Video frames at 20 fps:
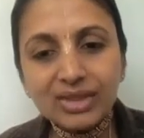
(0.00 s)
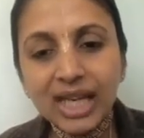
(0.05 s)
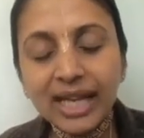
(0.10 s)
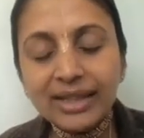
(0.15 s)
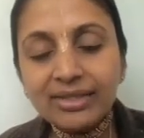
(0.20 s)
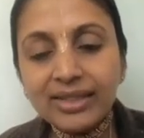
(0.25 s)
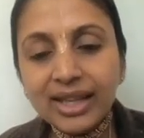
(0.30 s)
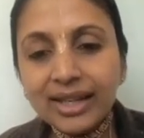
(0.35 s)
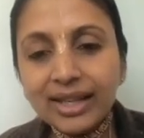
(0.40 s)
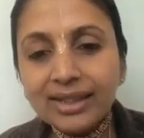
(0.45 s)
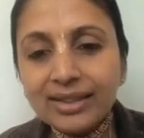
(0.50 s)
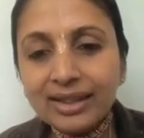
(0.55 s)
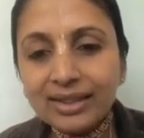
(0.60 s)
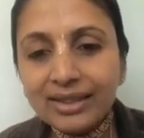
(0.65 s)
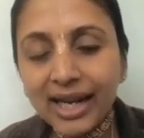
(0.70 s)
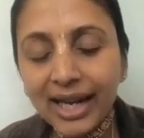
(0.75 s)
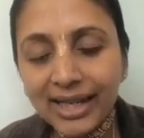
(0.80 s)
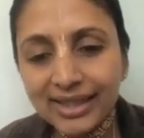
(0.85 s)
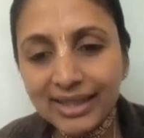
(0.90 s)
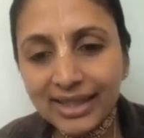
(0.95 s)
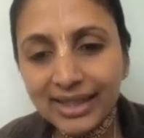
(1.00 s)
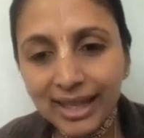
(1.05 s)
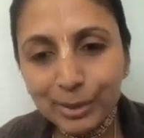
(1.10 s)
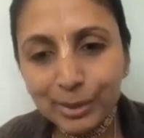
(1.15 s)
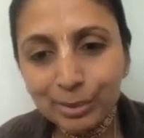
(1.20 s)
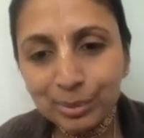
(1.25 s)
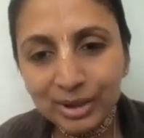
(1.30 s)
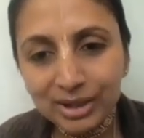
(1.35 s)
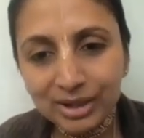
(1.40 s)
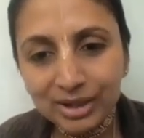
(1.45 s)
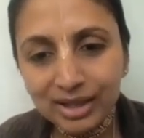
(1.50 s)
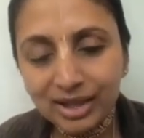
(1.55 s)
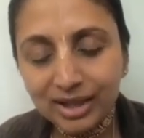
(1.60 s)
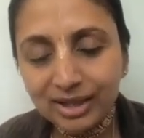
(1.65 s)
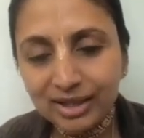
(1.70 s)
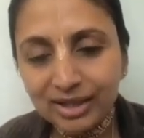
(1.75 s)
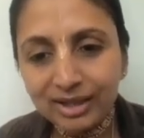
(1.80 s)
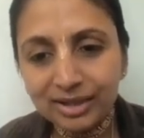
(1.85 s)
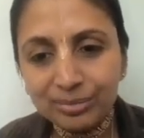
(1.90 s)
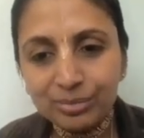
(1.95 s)
And then the night time
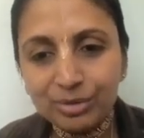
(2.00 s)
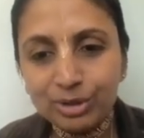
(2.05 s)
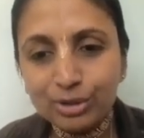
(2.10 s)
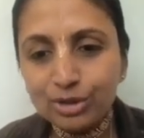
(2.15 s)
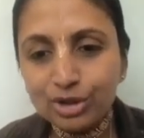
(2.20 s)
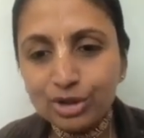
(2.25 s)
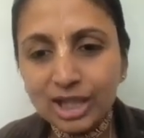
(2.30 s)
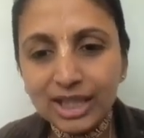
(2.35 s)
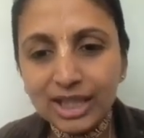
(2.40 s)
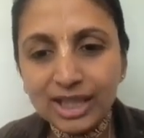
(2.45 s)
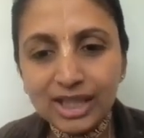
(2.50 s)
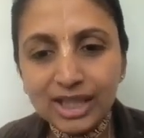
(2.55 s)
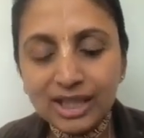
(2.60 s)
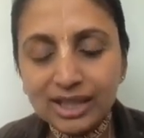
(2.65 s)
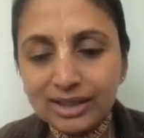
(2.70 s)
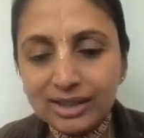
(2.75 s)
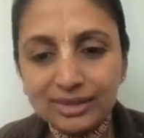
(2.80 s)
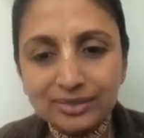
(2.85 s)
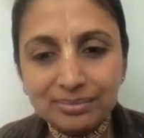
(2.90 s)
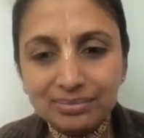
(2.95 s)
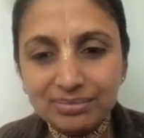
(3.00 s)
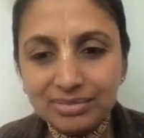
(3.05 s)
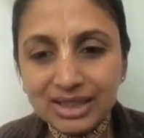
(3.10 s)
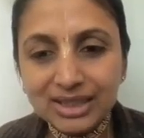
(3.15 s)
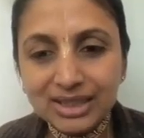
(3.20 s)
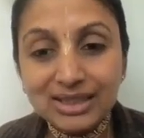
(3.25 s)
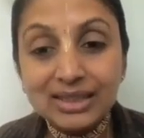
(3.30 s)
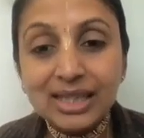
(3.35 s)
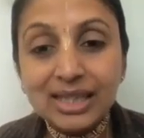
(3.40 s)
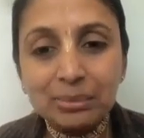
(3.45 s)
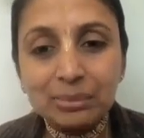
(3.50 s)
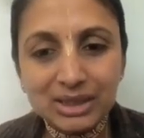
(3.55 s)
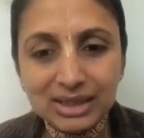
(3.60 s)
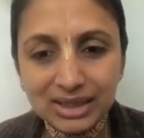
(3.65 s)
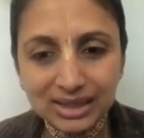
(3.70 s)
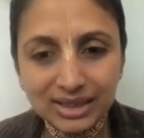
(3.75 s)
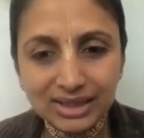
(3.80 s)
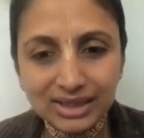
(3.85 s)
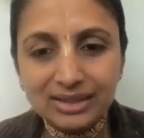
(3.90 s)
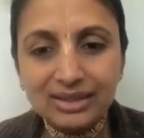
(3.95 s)
usually is
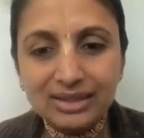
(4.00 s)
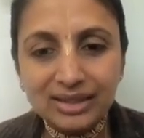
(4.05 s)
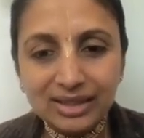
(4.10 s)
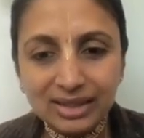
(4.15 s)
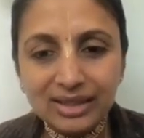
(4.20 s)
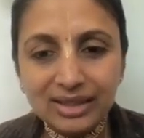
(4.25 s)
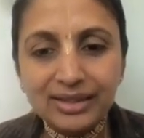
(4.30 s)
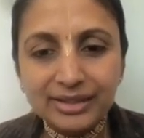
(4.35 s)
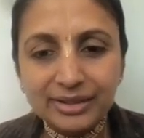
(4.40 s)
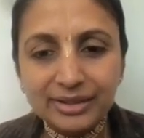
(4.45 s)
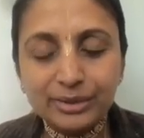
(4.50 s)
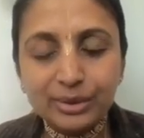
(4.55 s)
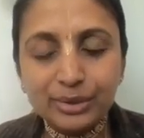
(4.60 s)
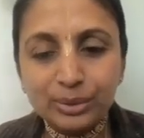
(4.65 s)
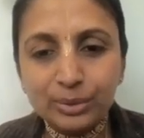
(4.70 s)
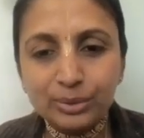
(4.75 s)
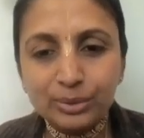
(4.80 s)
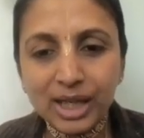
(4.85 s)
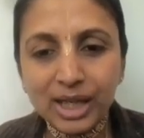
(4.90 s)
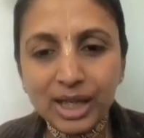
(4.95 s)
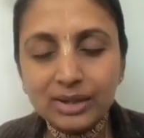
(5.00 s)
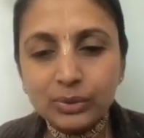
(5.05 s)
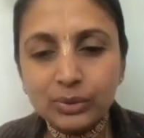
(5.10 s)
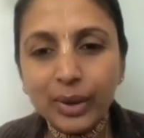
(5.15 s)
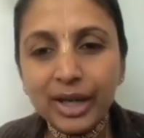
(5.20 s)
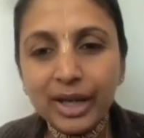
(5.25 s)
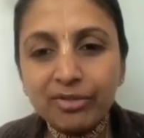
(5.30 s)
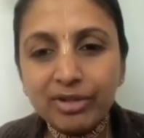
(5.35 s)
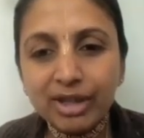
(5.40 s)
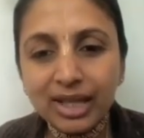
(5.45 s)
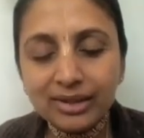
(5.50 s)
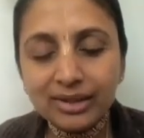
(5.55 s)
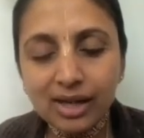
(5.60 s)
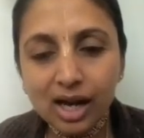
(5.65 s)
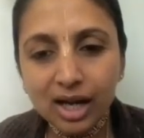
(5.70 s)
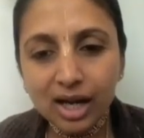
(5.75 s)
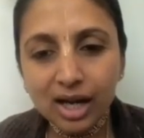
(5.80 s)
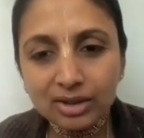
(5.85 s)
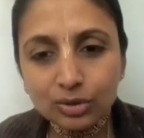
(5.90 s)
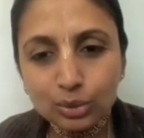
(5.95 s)
Tamasic. So that is why we are
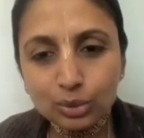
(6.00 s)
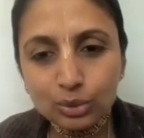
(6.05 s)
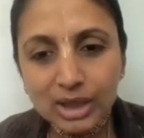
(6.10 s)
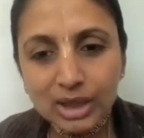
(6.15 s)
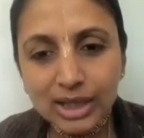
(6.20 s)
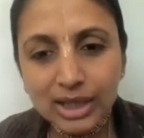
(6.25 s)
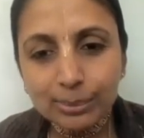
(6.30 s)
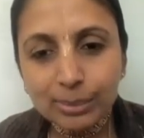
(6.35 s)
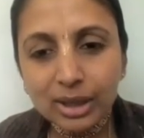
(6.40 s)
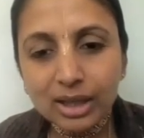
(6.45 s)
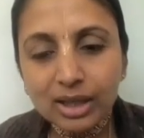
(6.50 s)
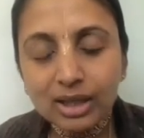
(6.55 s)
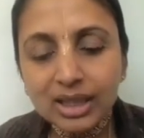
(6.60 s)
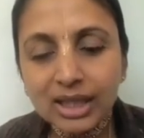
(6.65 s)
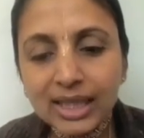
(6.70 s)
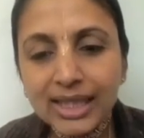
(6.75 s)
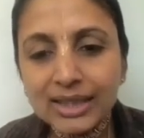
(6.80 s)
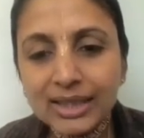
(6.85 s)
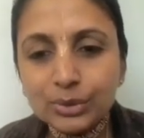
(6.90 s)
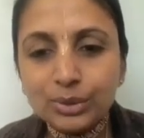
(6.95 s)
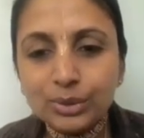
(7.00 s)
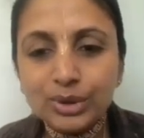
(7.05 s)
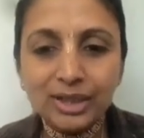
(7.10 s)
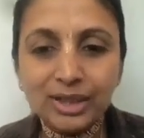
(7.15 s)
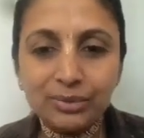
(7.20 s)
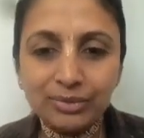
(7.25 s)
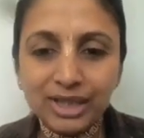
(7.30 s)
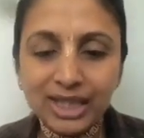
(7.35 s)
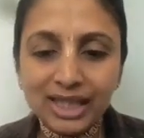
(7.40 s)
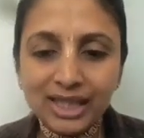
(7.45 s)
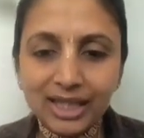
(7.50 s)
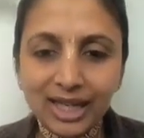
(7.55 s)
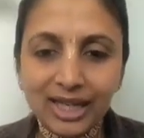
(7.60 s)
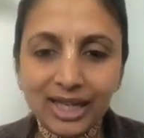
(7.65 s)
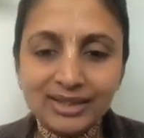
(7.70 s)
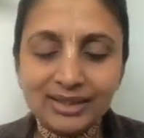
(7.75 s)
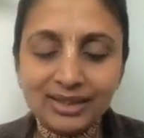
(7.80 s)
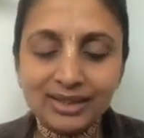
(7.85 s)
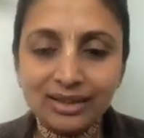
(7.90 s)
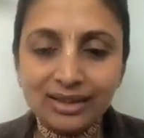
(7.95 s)
asked to sleep early so that we can
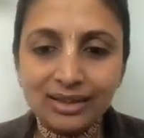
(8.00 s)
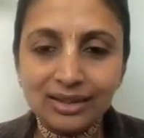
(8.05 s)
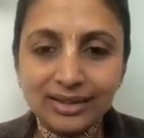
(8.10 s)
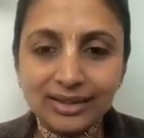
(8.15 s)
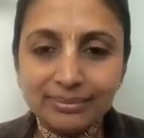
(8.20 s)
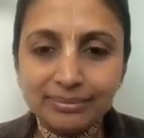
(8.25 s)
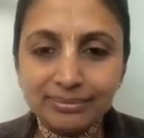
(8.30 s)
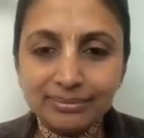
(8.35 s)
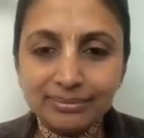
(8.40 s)
rise early.